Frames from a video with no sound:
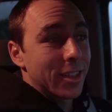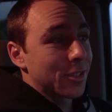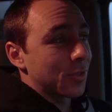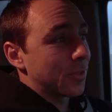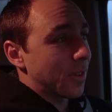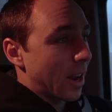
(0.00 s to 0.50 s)

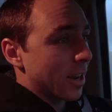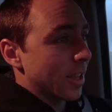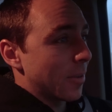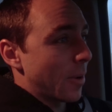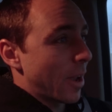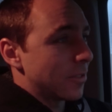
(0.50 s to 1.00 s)
There's
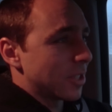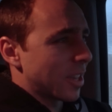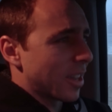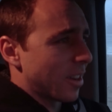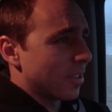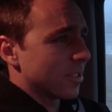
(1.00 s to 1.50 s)
finally waves
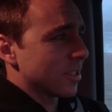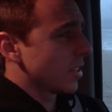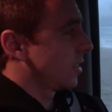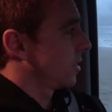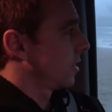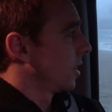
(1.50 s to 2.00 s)
again.
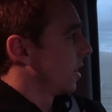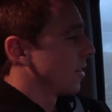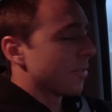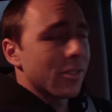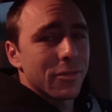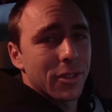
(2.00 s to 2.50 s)
Honestly,
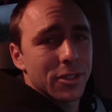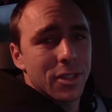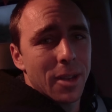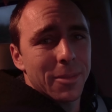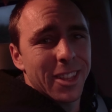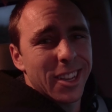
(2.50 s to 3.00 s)
for the first
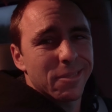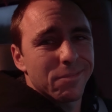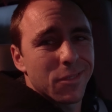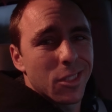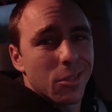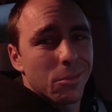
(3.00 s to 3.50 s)
time in like
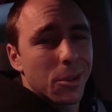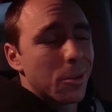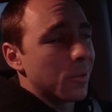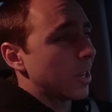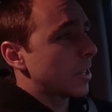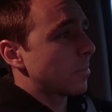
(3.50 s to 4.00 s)
3
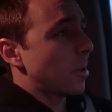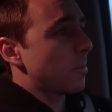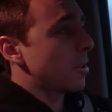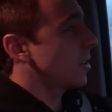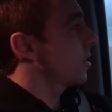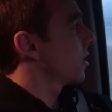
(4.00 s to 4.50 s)
weeks,
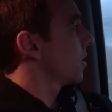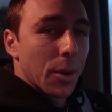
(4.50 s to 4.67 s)
maybe.